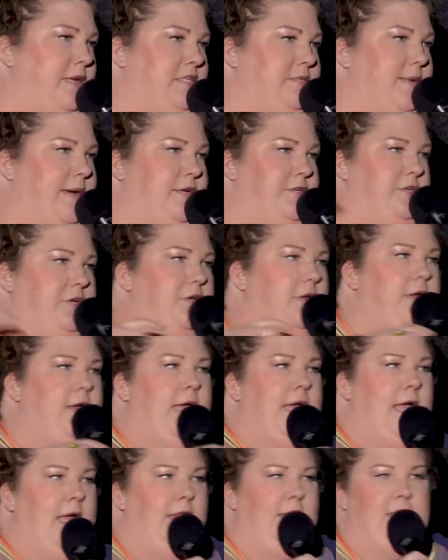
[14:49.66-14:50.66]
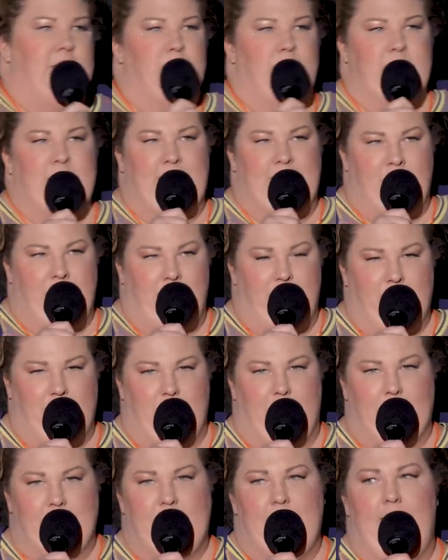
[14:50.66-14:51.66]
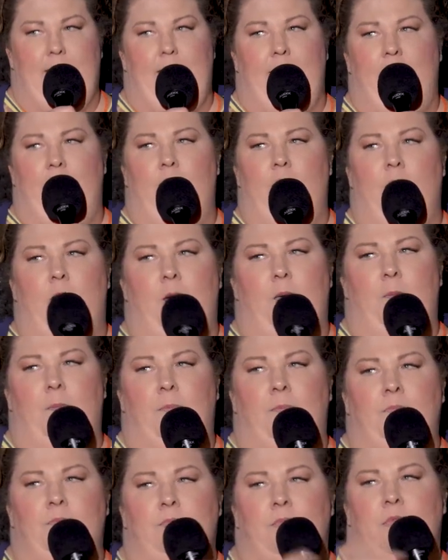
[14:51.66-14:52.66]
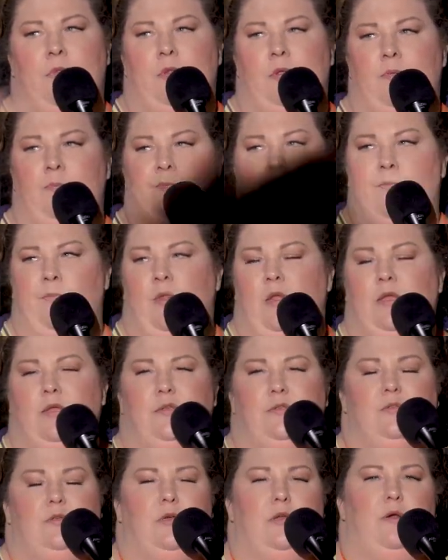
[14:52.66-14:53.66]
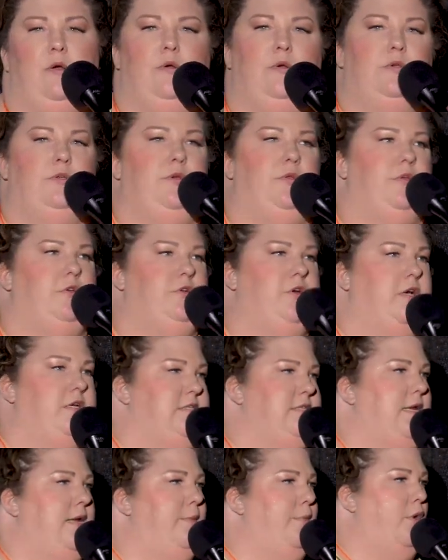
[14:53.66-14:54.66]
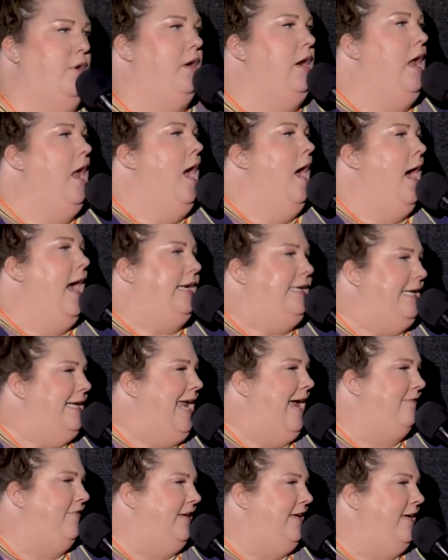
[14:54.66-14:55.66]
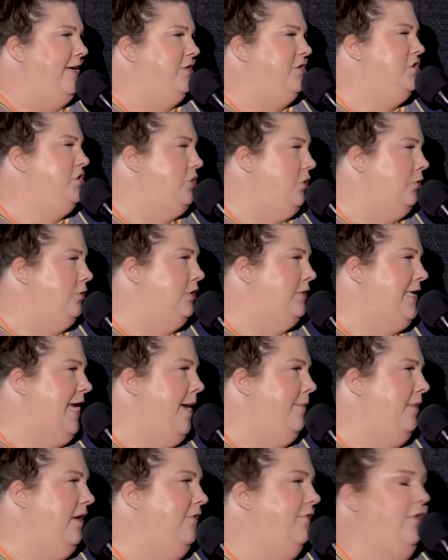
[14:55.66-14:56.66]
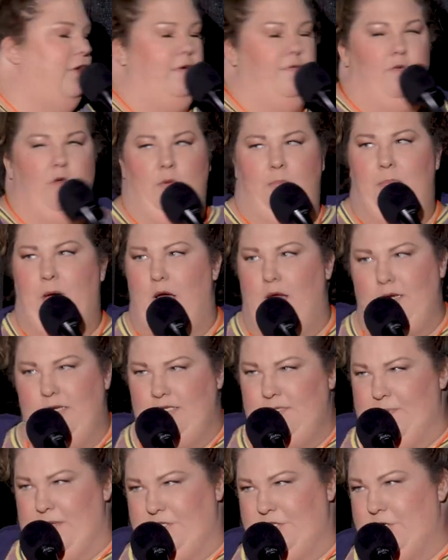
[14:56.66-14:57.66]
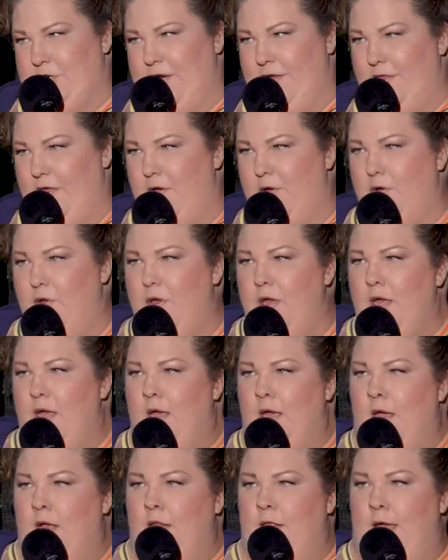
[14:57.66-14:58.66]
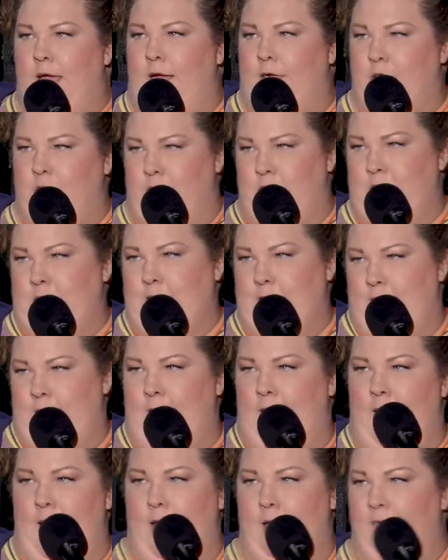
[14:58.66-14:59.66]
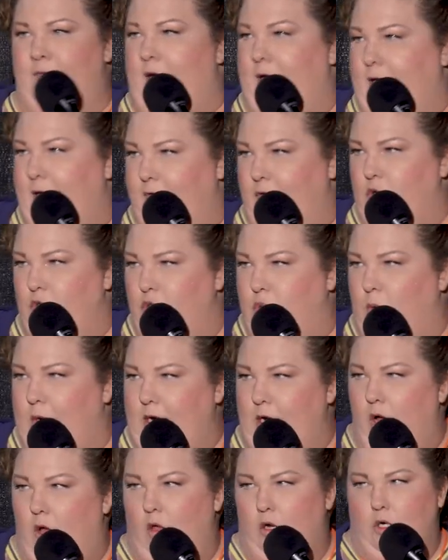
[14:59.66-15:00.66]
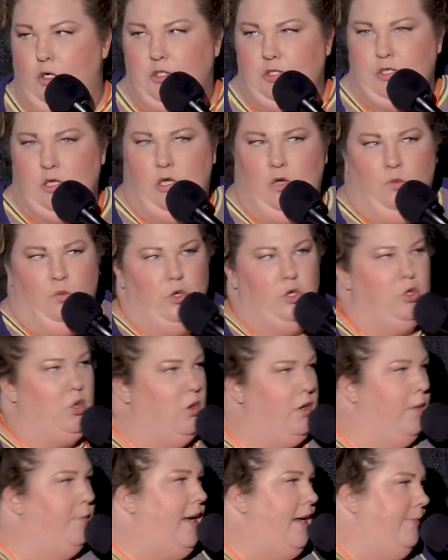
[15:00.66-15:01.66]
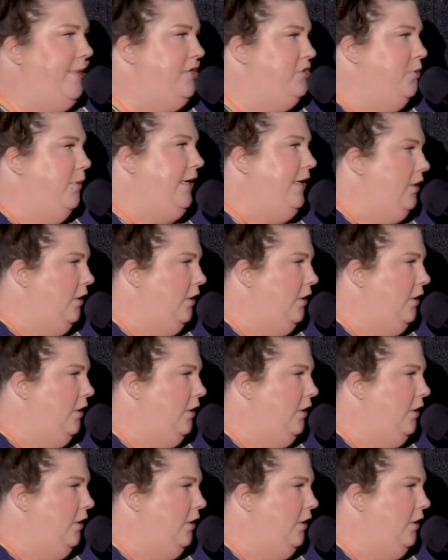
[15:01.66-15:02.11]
special. And this one's like, do the drugs. And so I don't do drugs anymore. I did have a kid shoulder tap me in front of a pot dispensary, though. Like, ding, ding, ding, hey, if I give you $20, will you go in and buy me $20